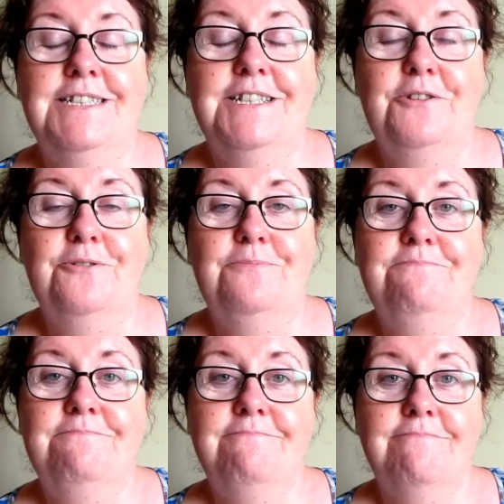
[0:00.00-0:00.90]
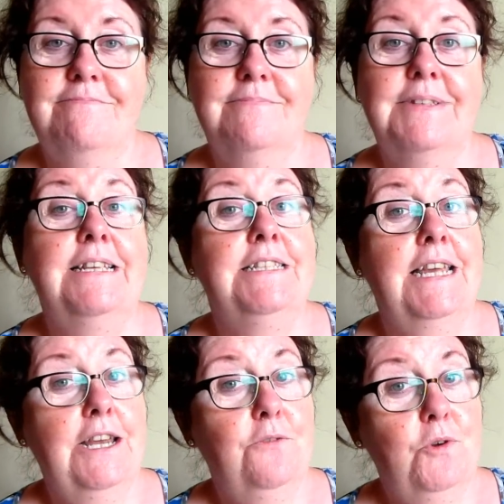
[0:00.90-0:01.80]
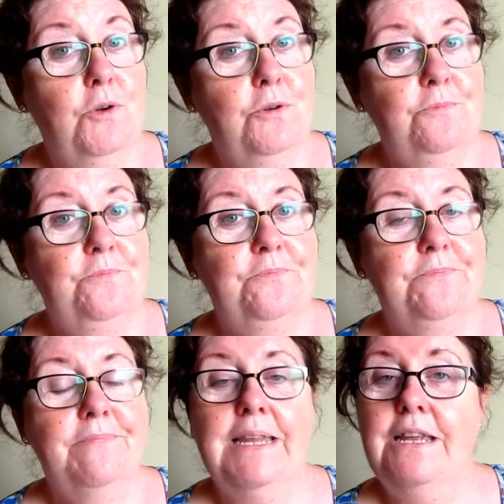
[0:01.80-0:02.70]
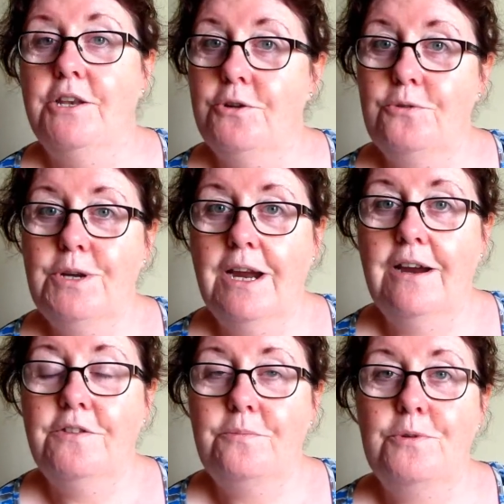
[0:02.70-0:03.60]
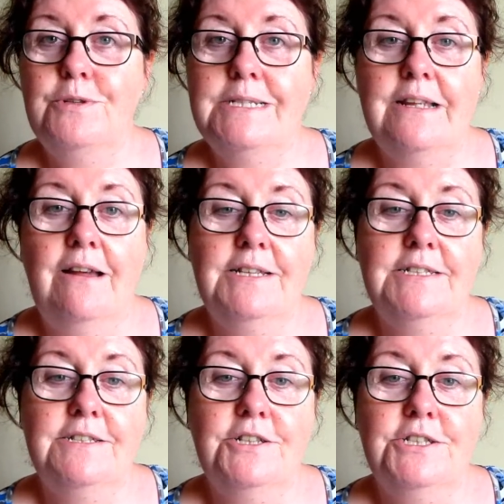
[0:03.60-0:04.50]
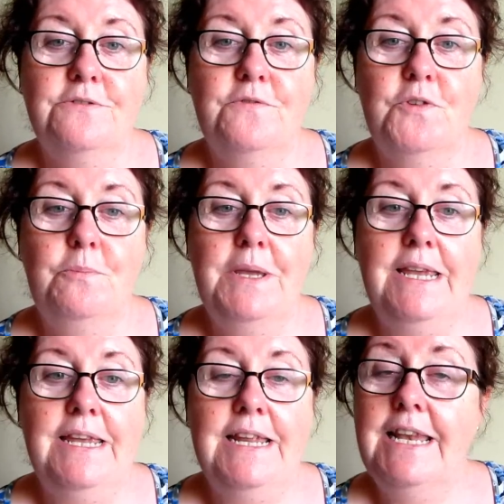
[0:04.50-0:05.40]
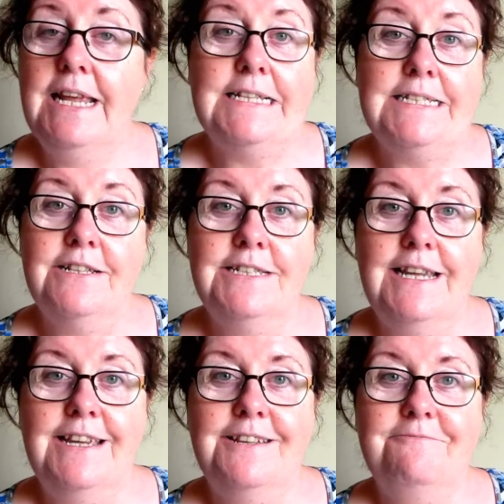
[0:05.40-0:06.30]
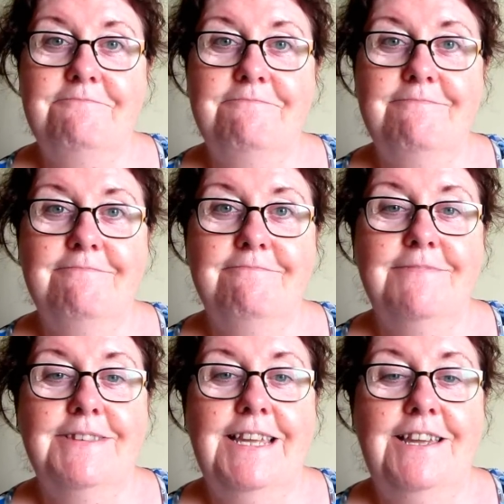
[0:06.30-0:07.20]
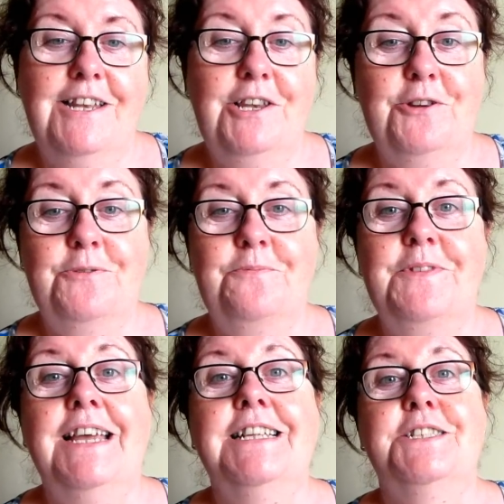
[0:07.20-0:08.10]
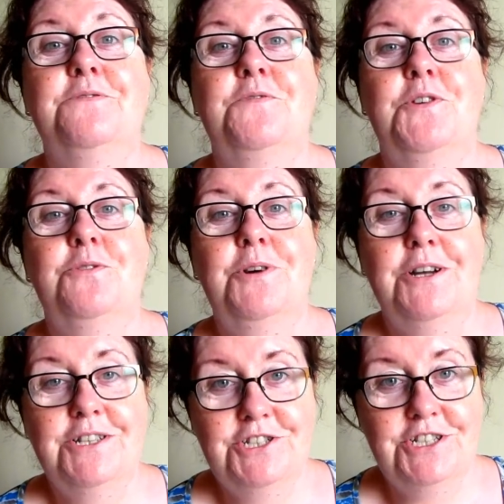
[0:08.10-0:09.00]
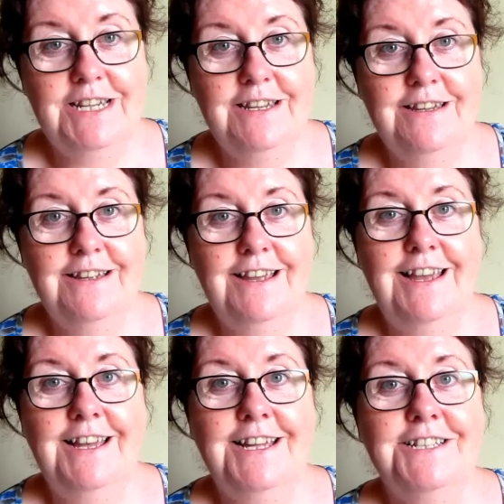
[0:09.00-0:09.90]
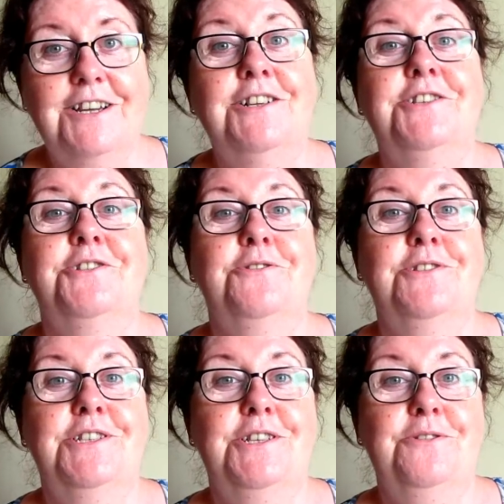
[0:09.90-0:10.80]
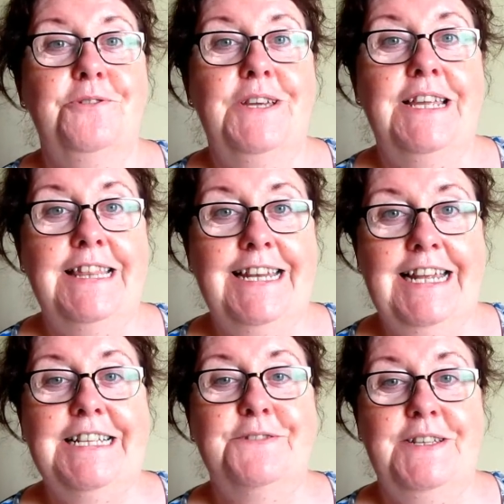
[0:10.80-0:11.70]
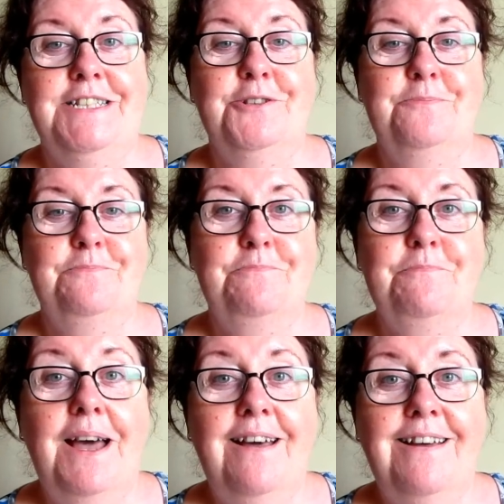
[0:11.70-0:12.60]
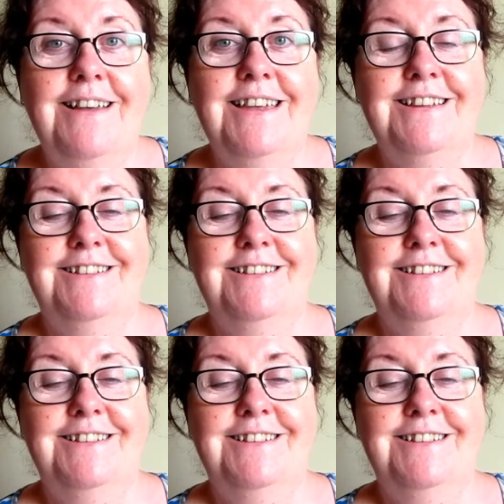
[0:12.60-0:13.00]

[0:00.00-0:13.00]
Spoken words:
So, tale of woe, no Garth Brooks concert for me next Sunday. Look, thanks for watching, and I'll talk to you in the next video. Bye.